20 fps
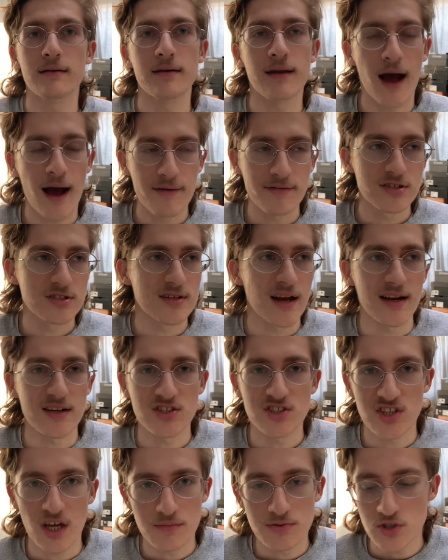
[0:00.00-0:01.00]
obviously not a
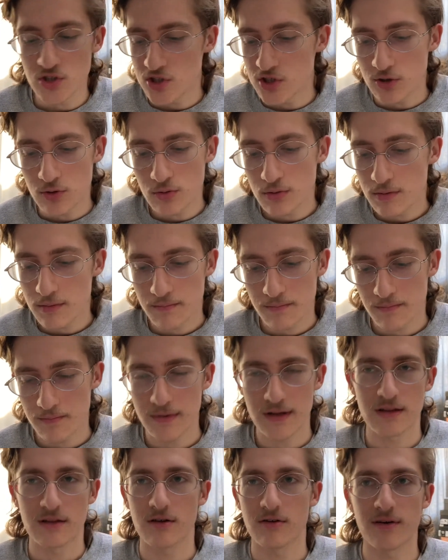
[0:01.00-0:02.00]
substitute.
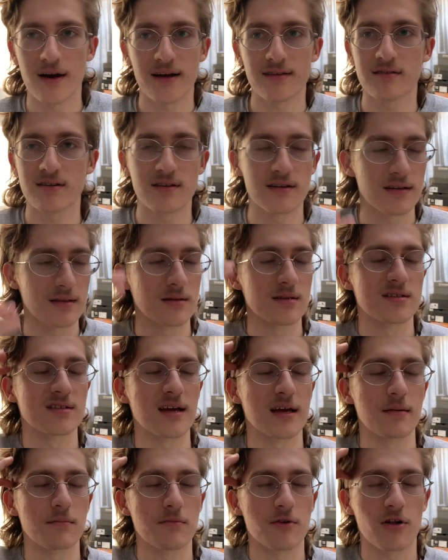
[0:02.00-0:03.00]
They're not in the
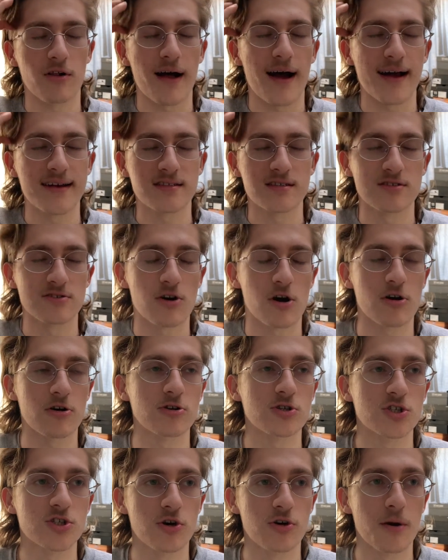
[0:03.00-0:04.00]
same class as
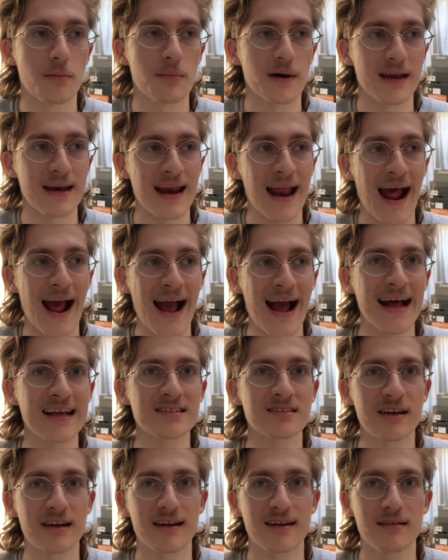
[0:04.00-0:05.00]
orange soda, but it
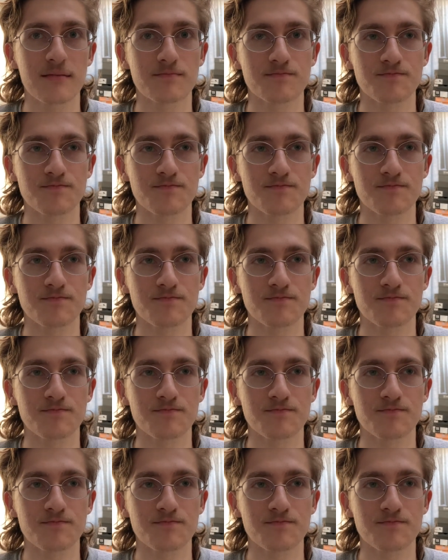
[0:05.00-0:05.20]
has like,